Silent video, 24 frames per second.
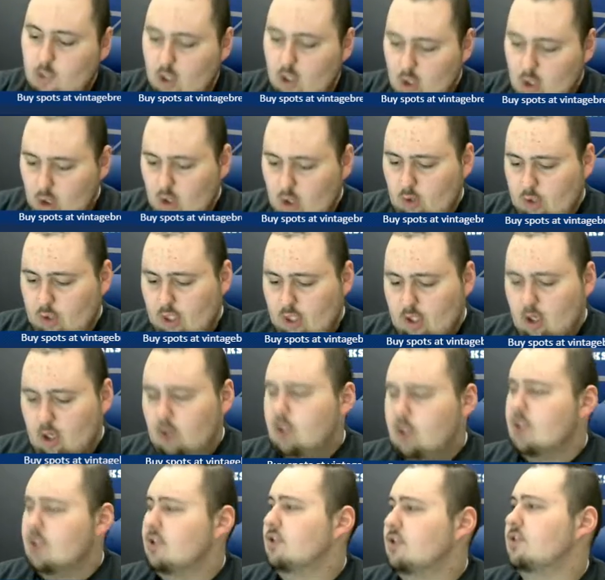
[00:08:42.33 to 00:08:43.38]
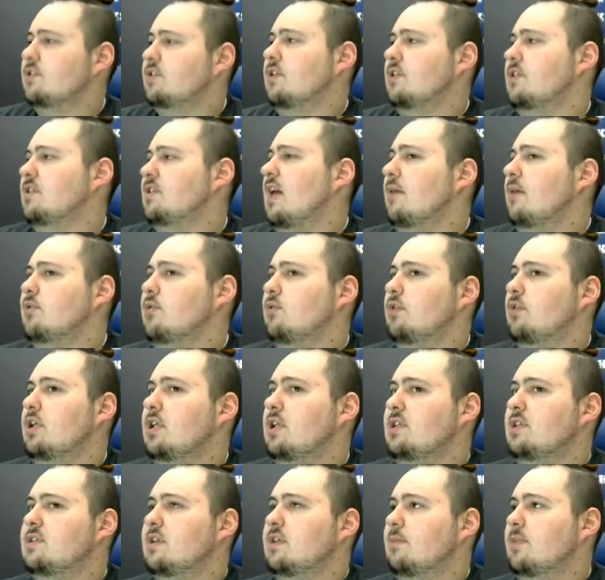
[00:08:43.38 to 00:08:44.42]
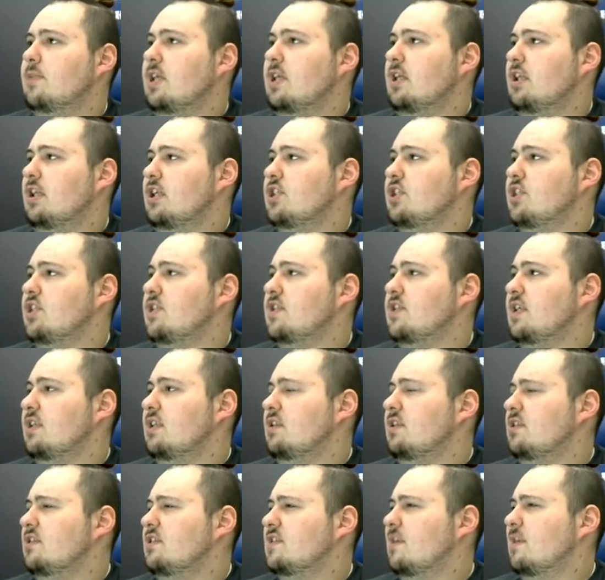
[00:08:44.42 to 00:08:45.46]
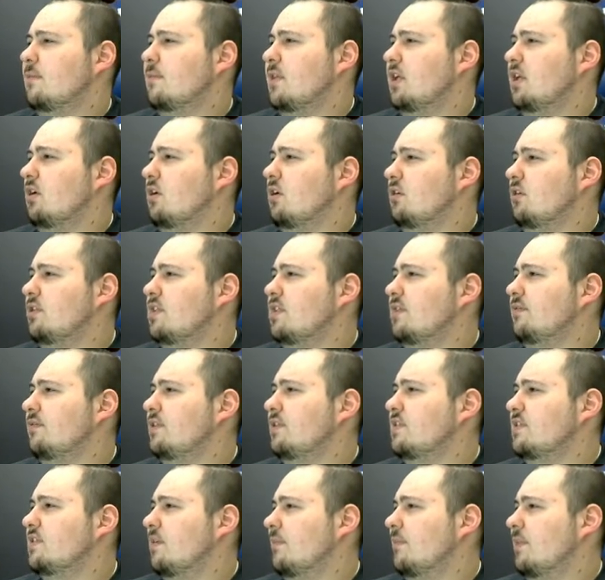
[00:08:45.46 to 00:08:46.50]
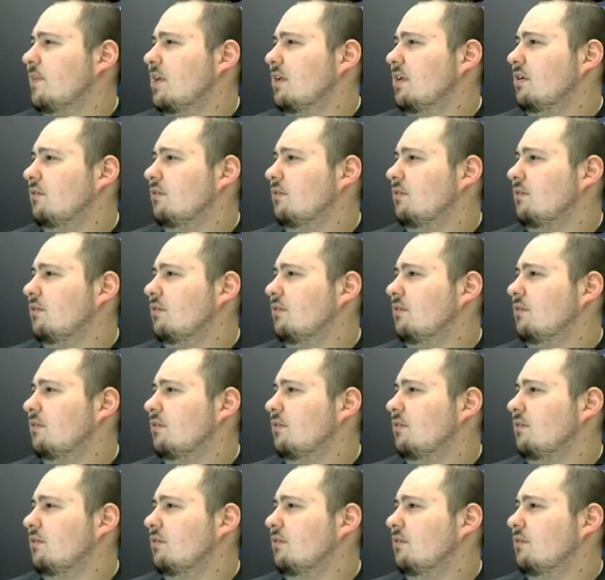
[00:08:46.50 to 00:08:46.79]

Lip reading: Okay. So I was reading something like she's in something called Diva something right